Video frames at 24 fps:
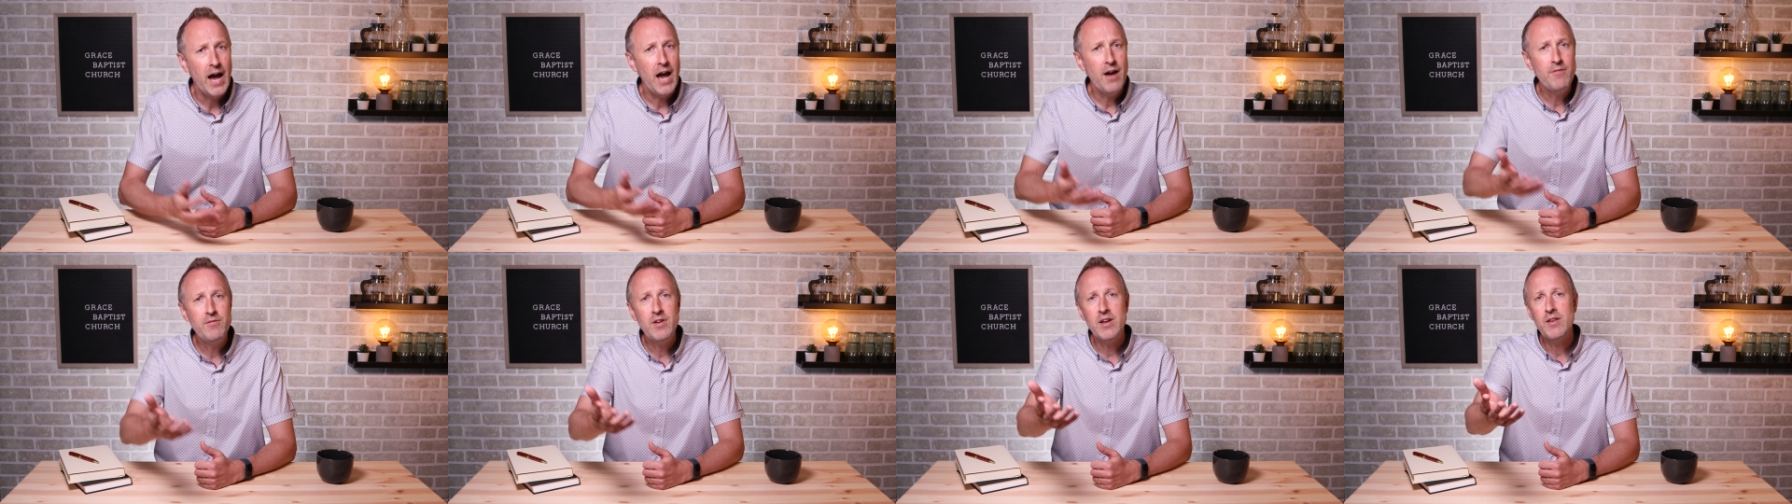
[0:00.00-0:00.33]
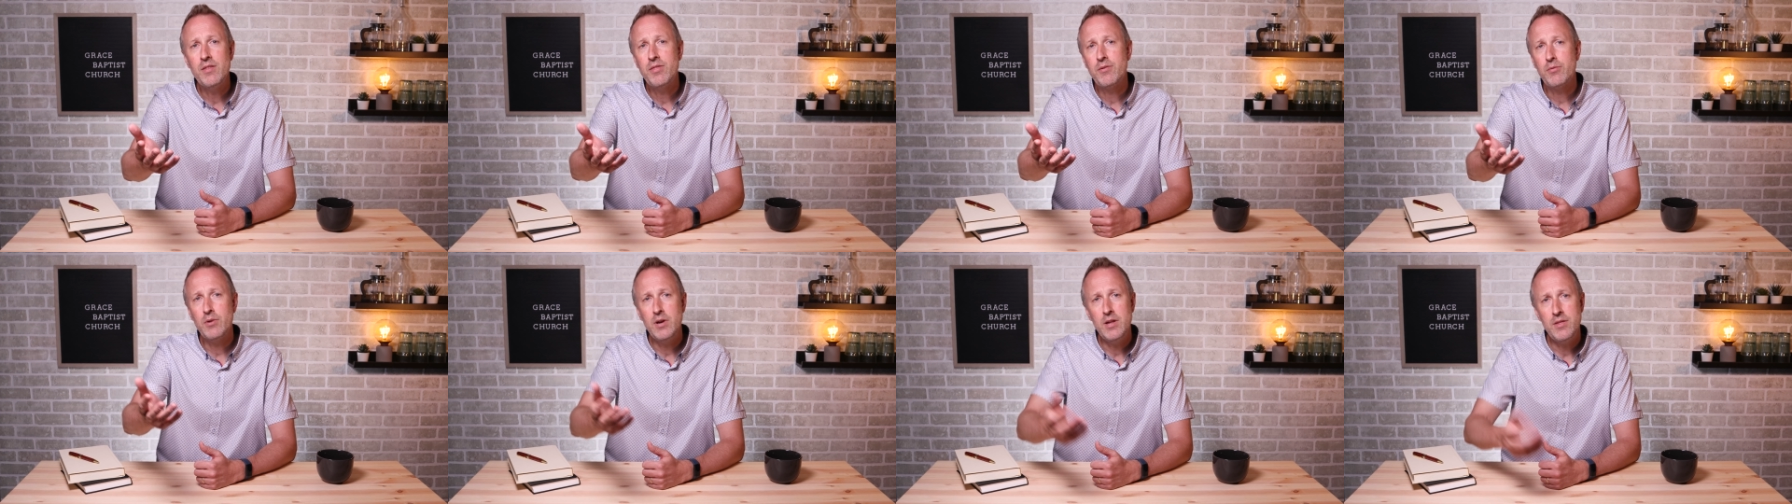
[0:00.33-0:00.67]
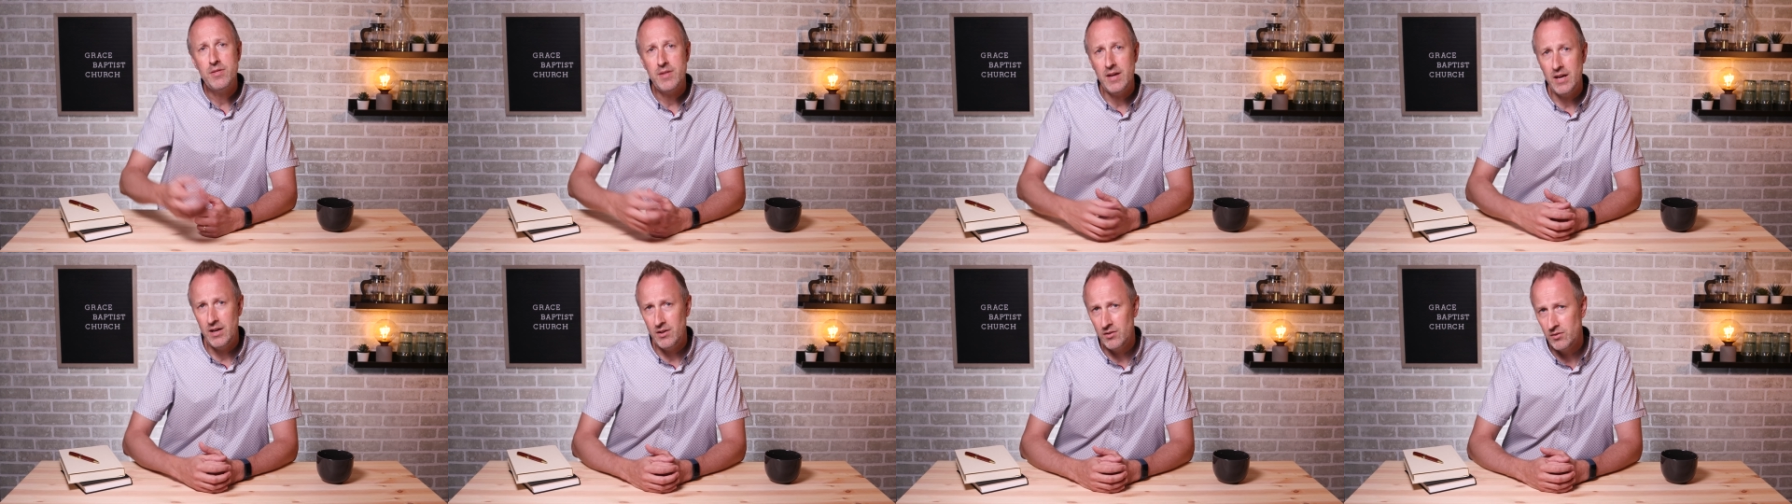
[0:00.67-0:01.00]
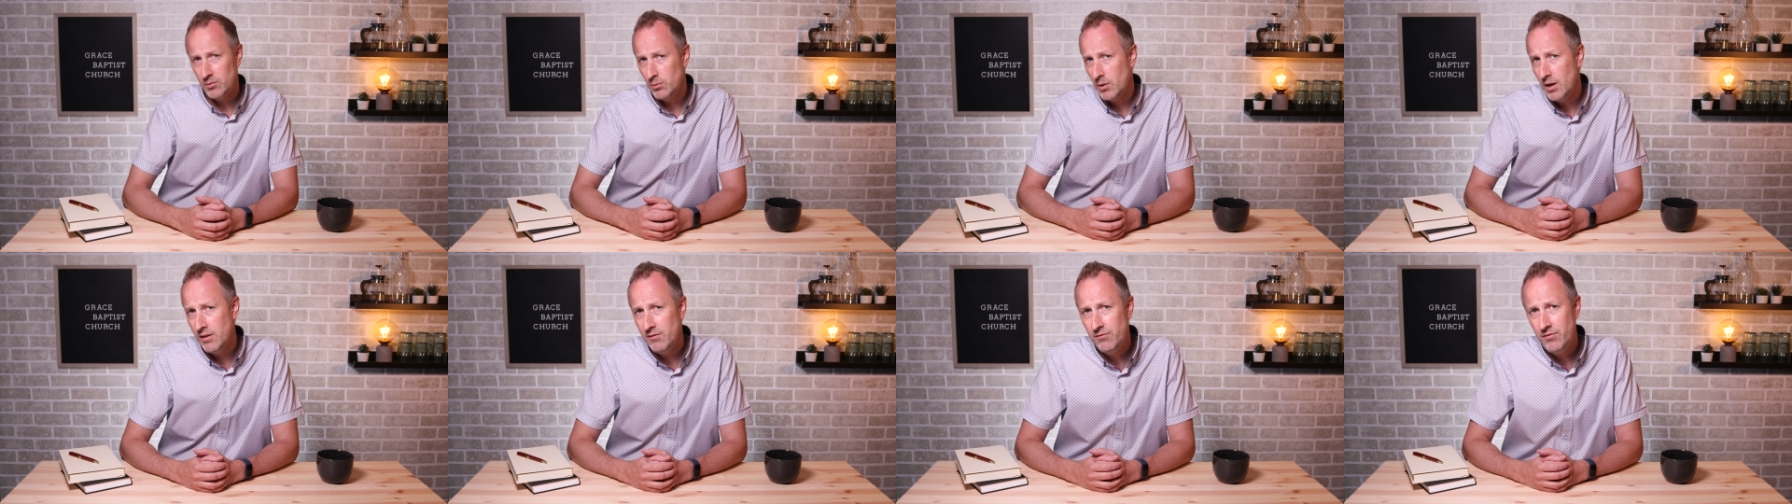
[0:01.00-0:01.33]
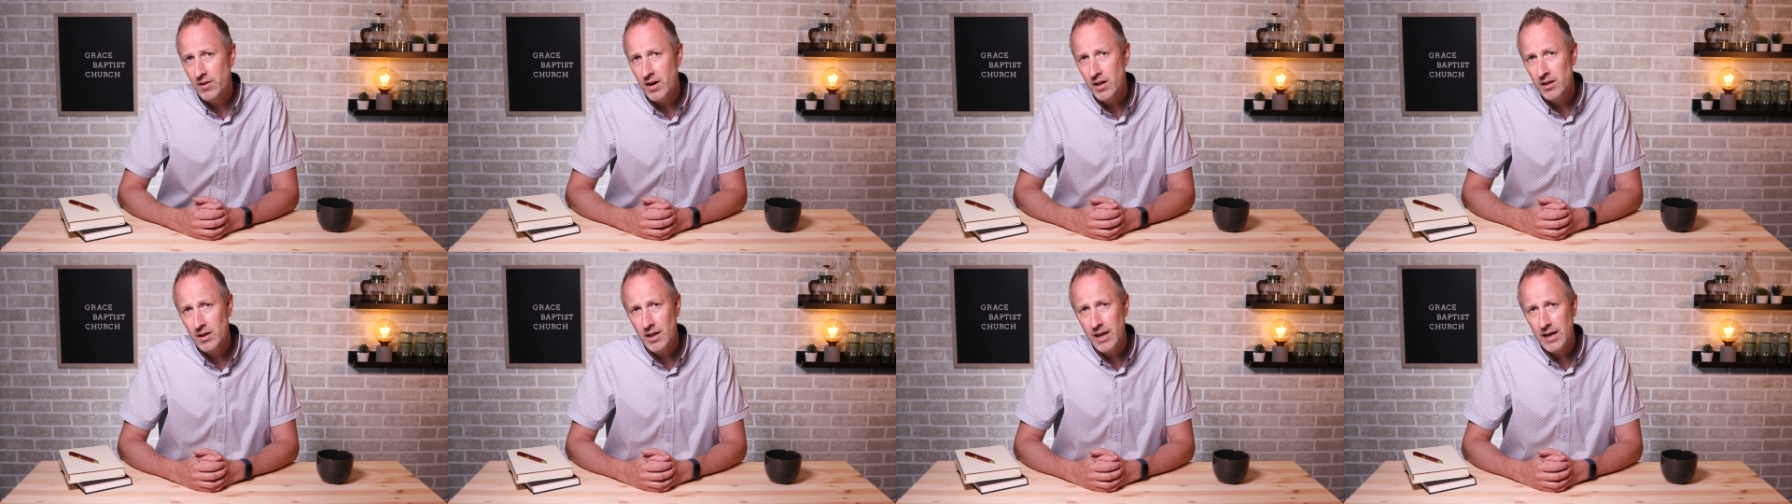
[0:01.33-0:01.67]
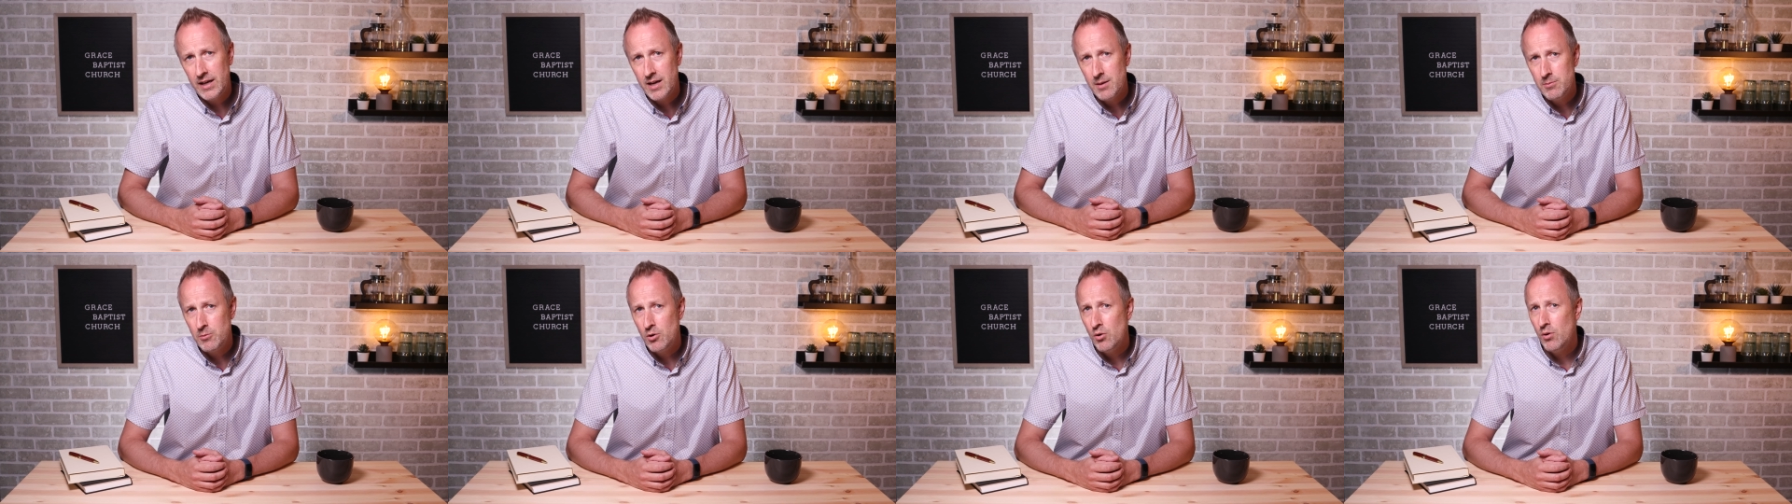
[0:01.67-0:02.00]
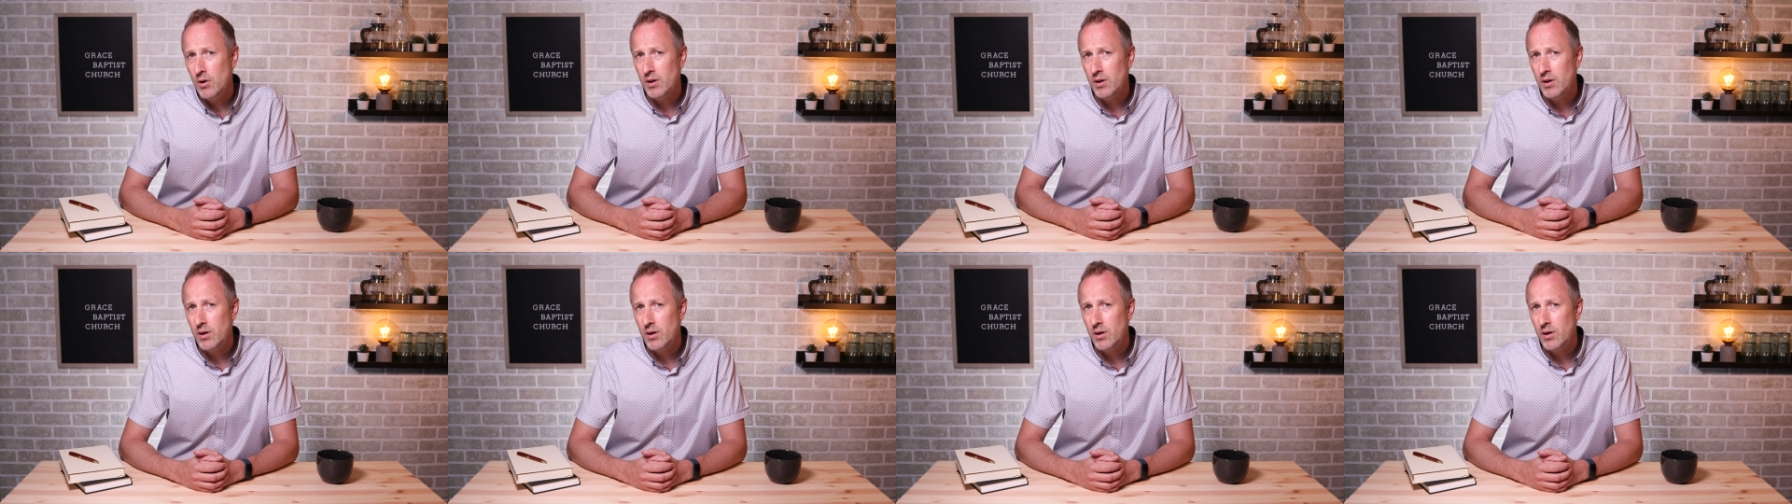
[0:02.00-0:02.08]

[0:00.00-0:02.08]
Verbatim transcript: I've done three things when I felt like I'm